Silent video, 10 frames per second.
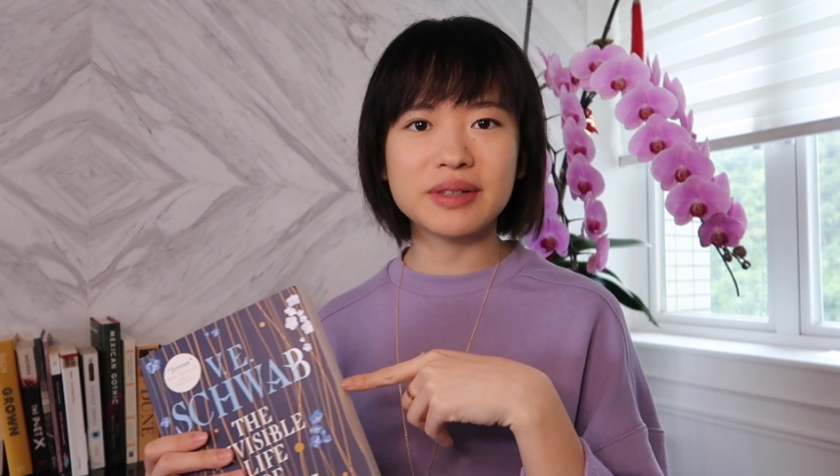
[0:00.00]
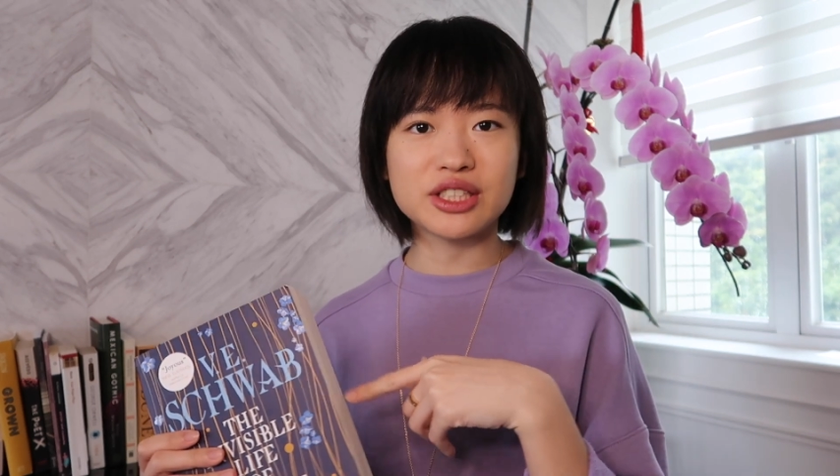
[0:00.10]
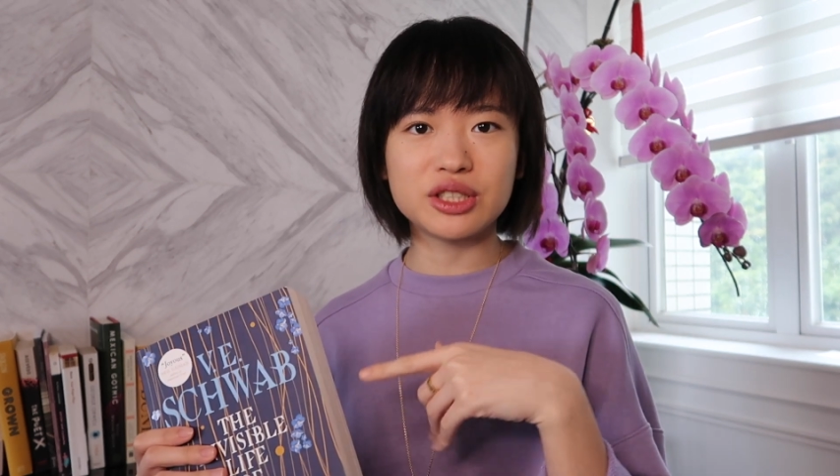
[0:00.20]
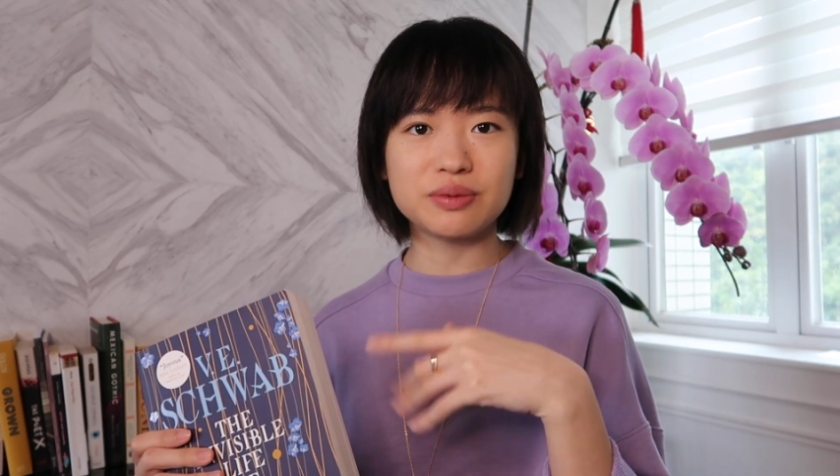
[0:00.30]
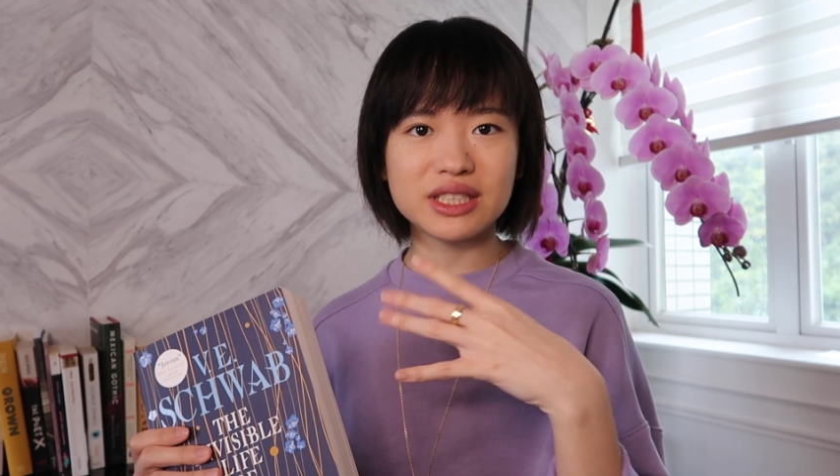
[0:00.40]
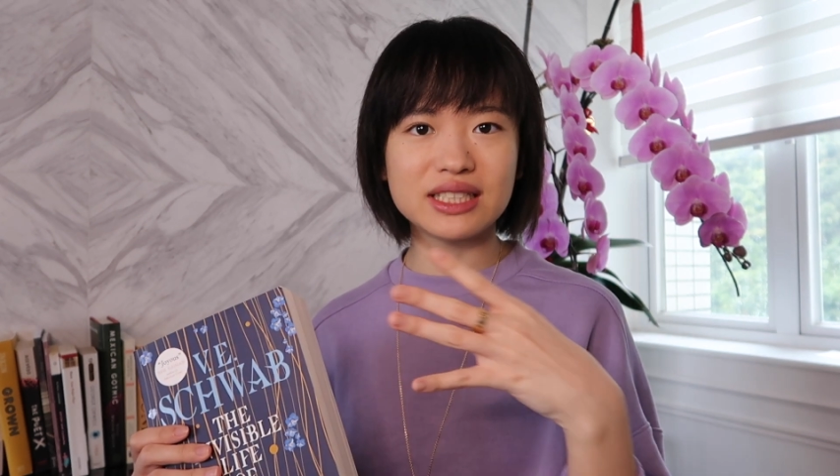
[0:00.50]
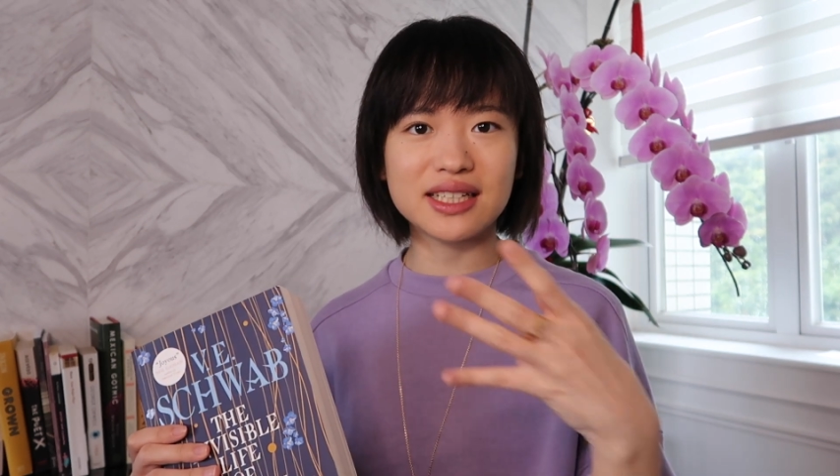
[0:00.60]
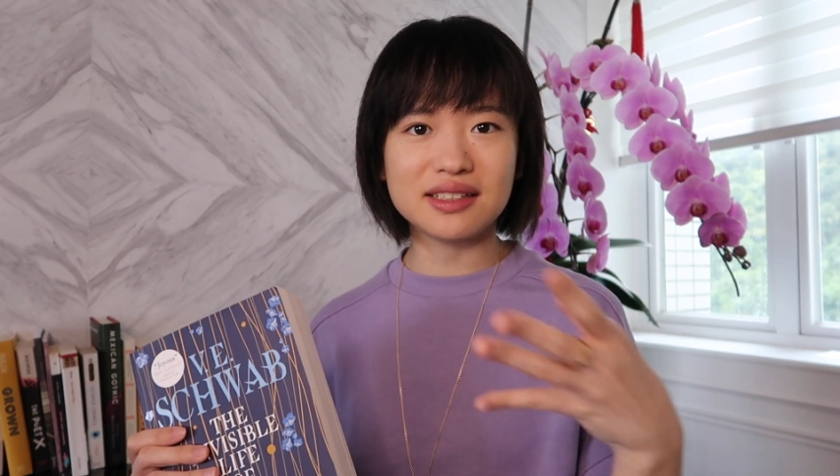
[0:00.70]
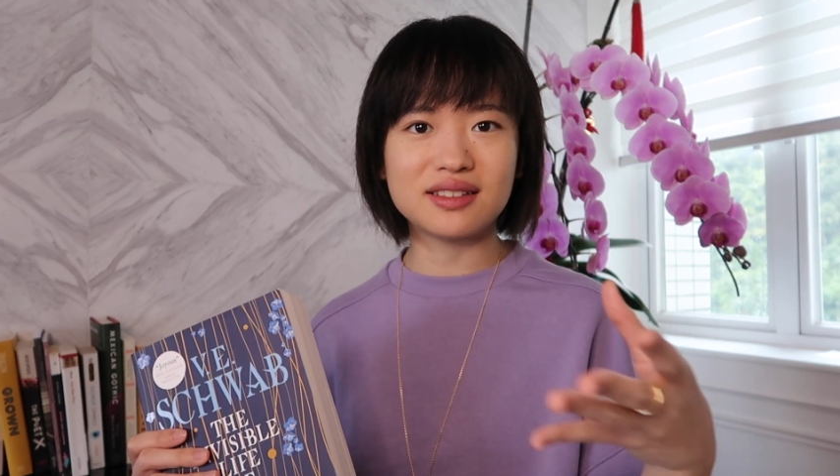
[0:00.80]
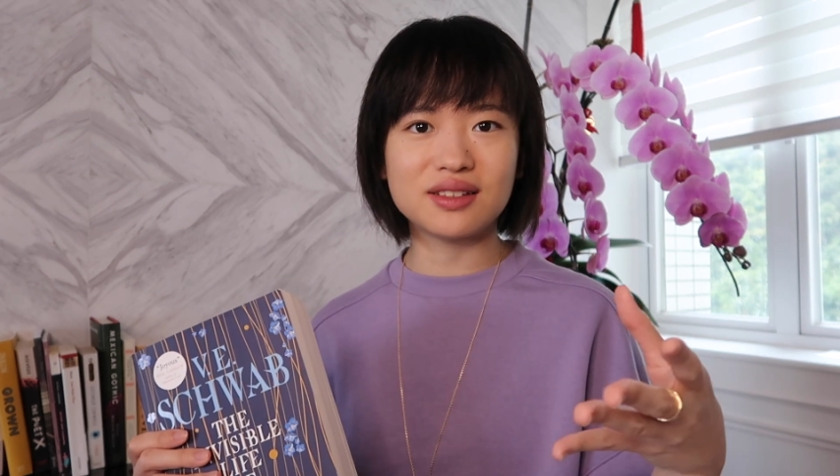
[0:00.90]
Like, she really
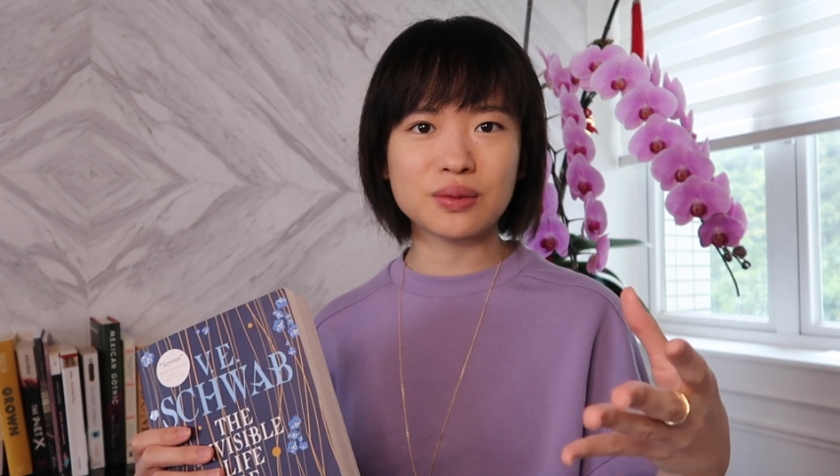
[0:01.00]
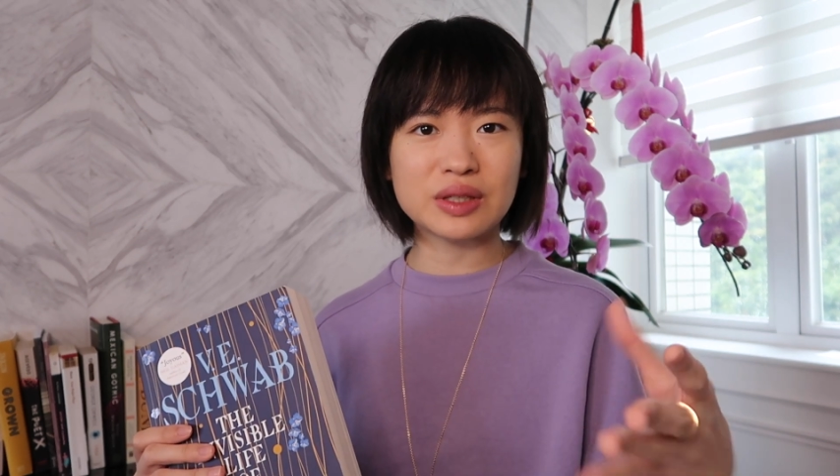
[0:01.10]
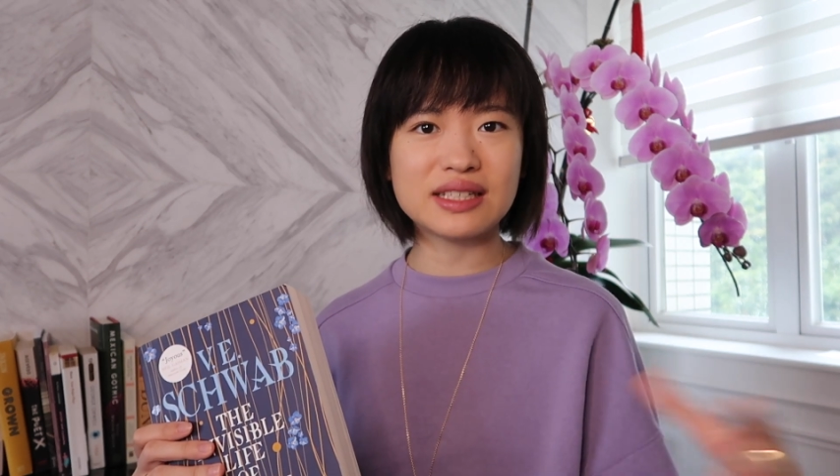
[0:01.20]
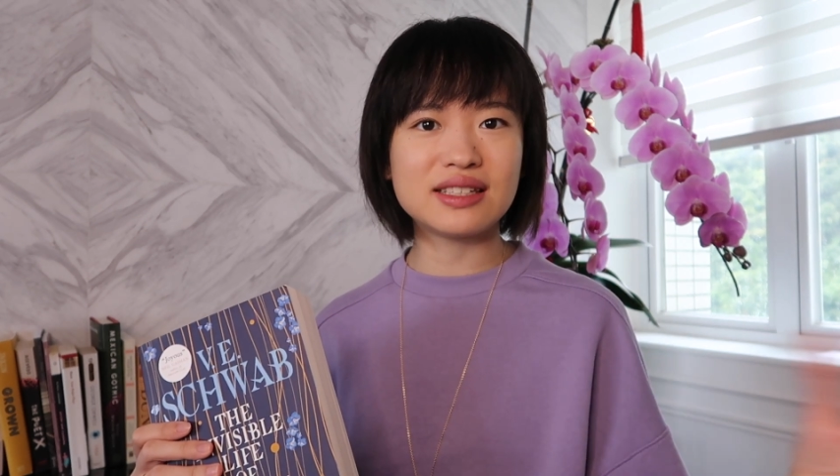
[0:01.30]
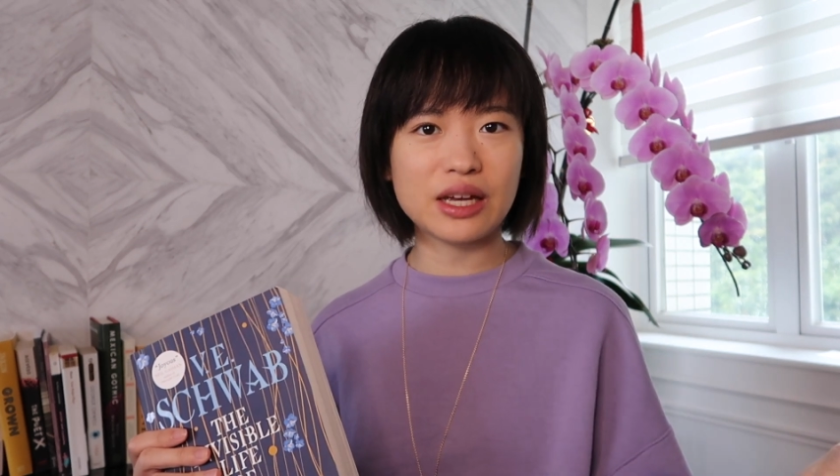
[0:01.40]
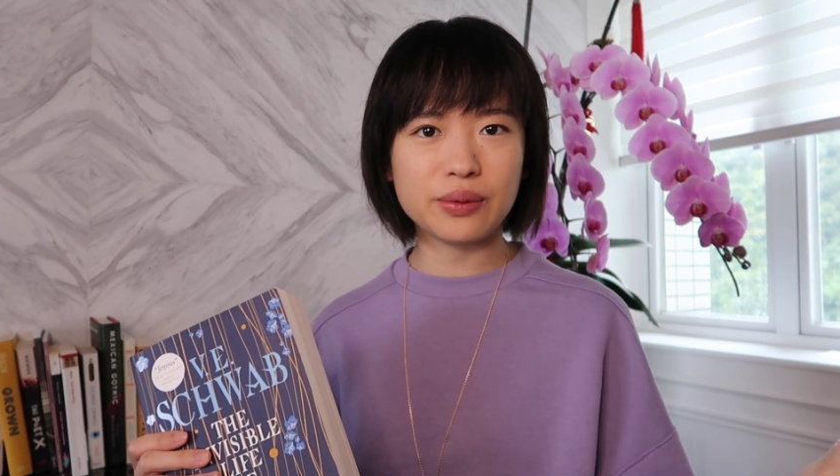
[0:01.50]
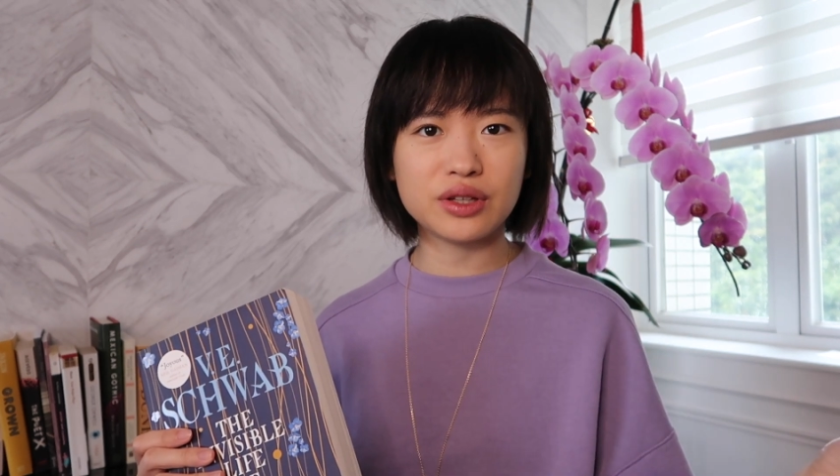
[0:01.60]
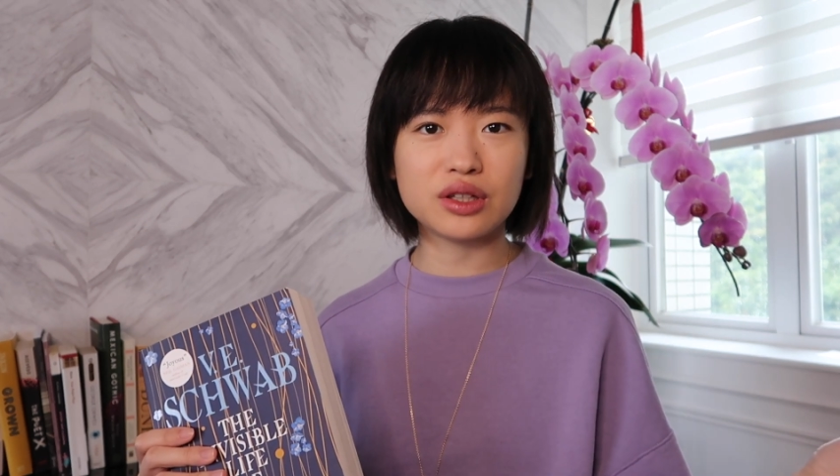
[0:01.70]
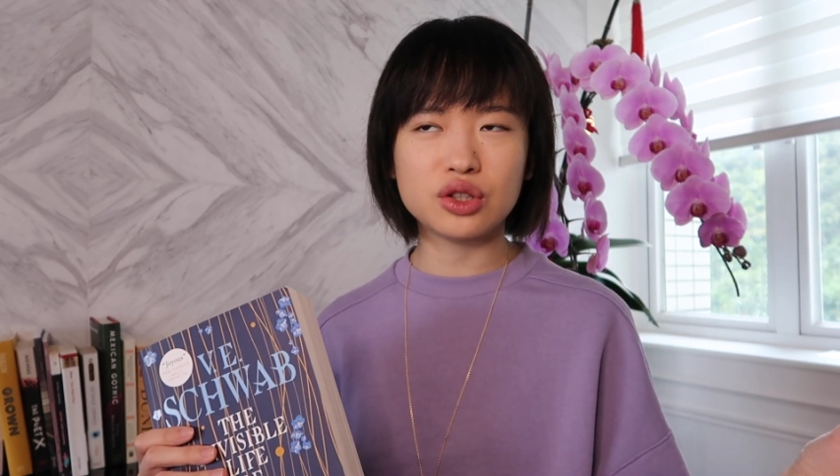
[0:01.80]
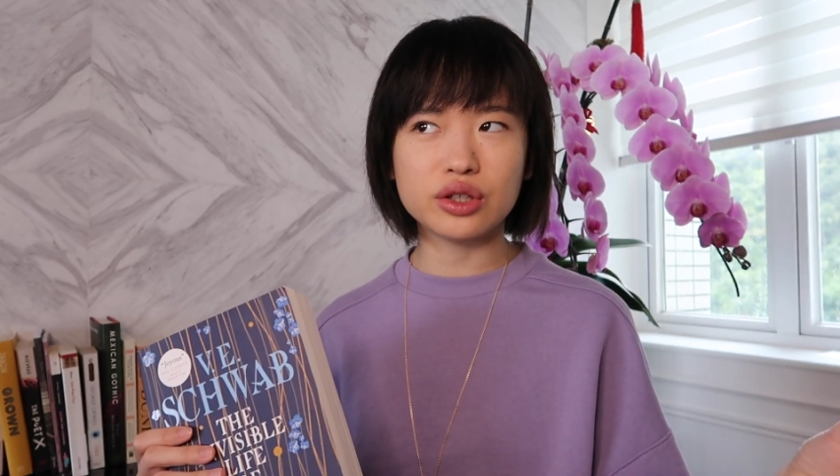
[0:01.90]
does only stay
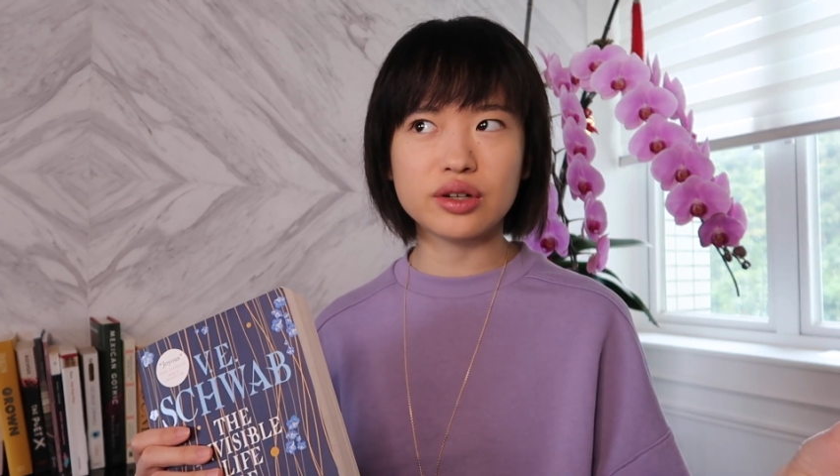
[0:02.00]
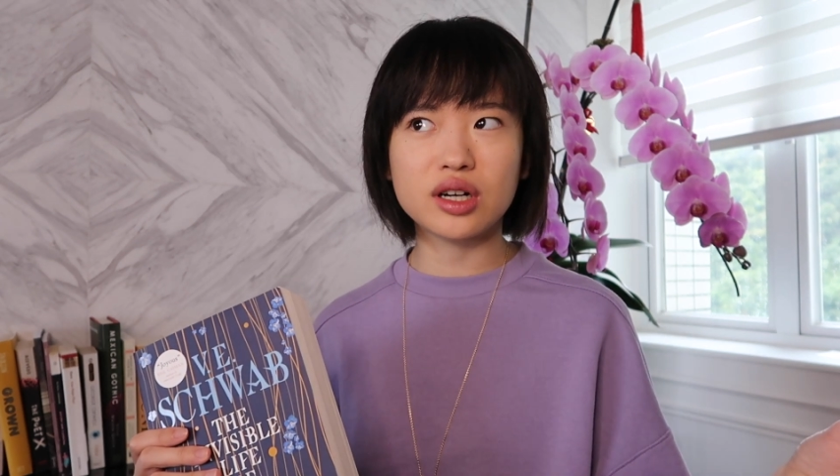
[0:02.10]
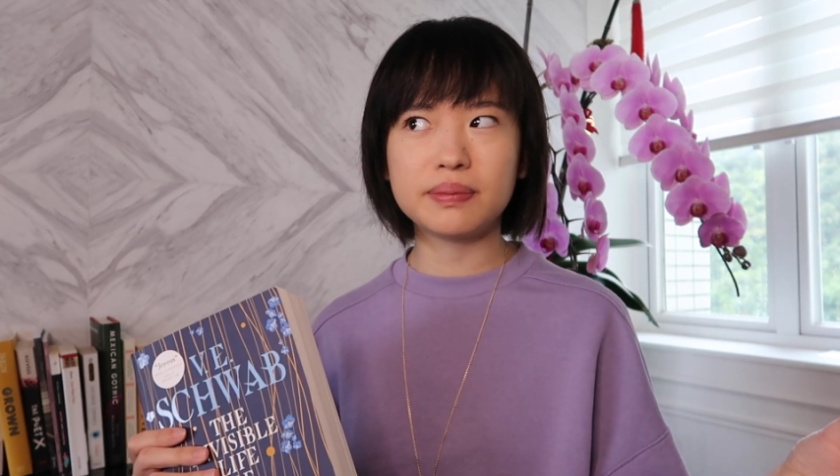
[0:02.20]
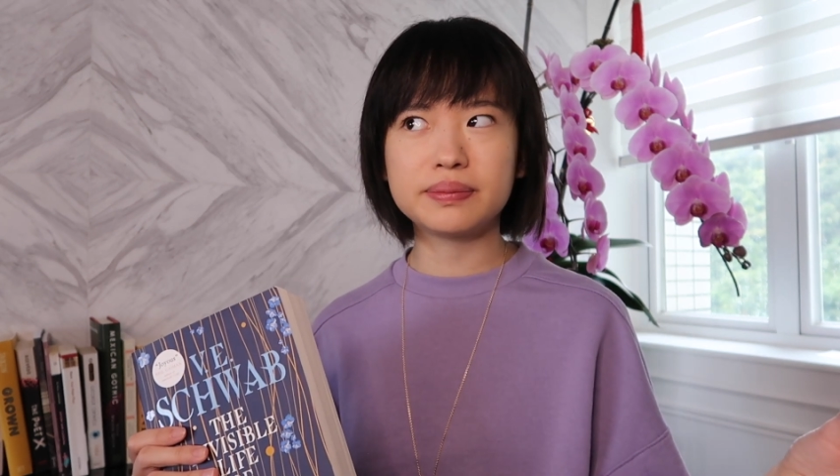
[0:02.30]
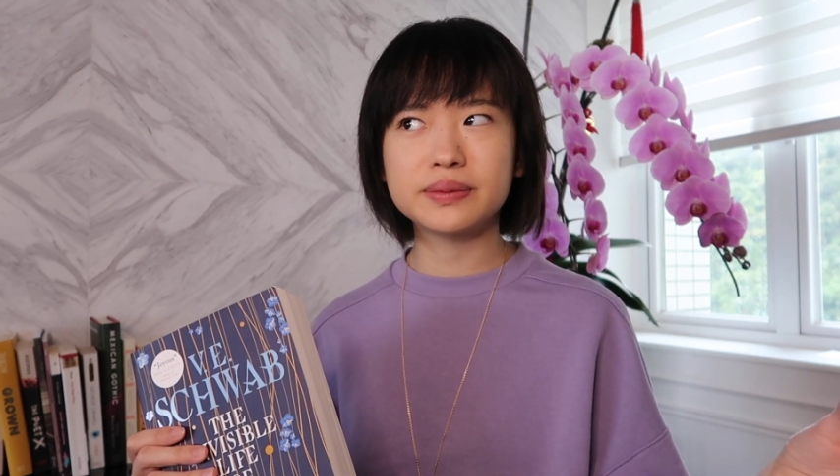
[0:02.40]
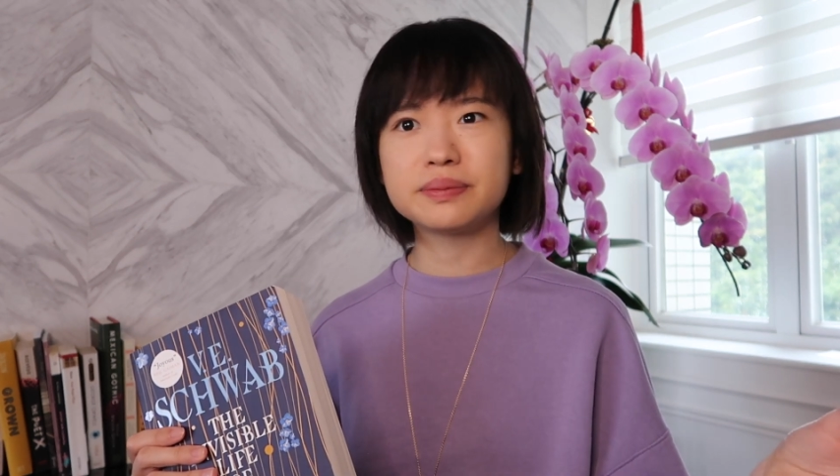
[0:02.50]
within Europe.